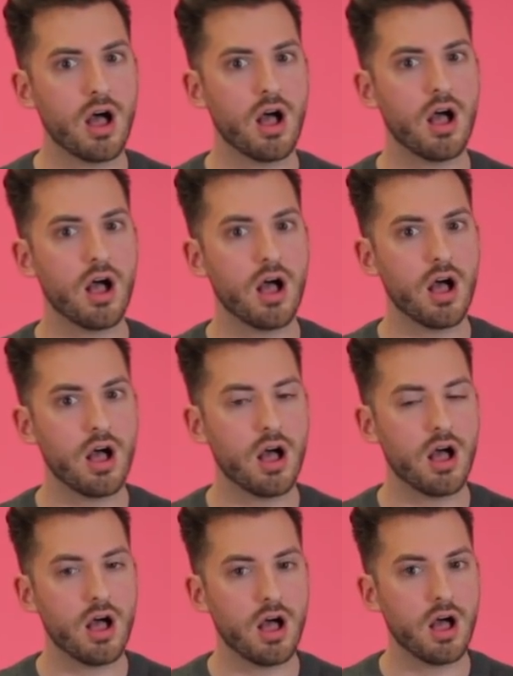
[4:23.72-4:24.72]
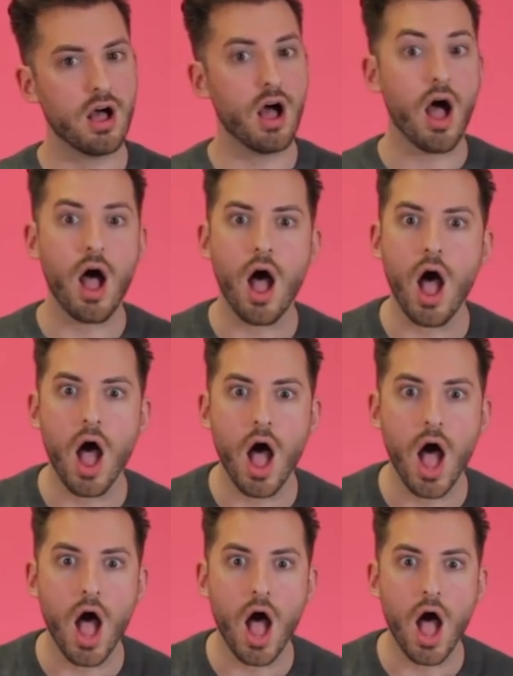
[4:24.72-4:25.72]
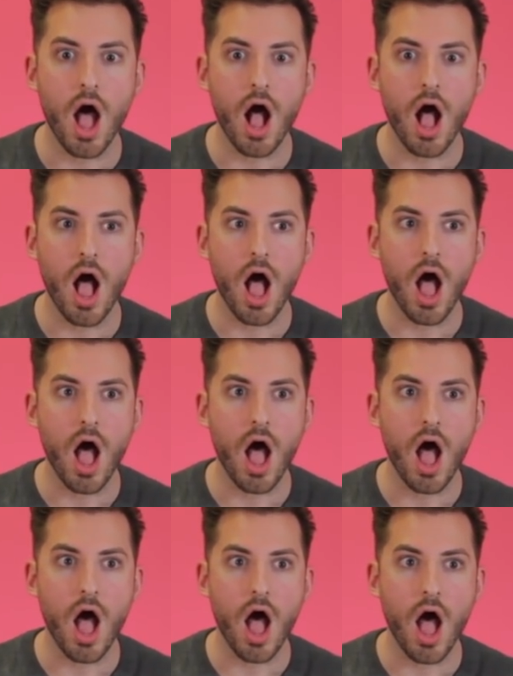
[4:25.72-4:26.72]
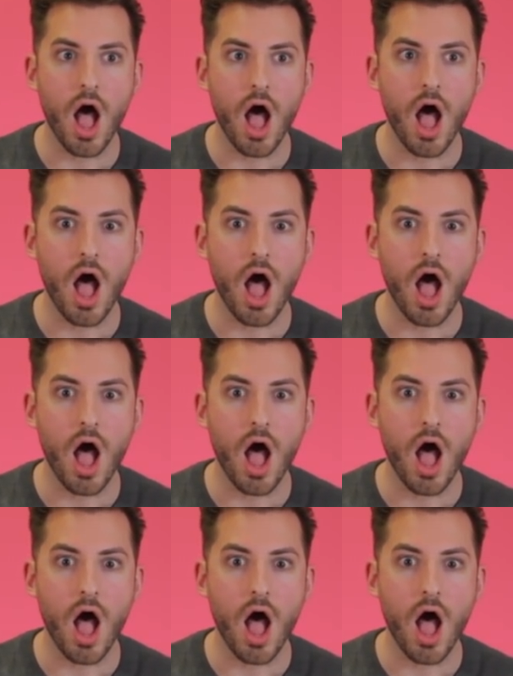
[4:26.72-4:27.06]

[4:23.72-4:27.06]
(silence)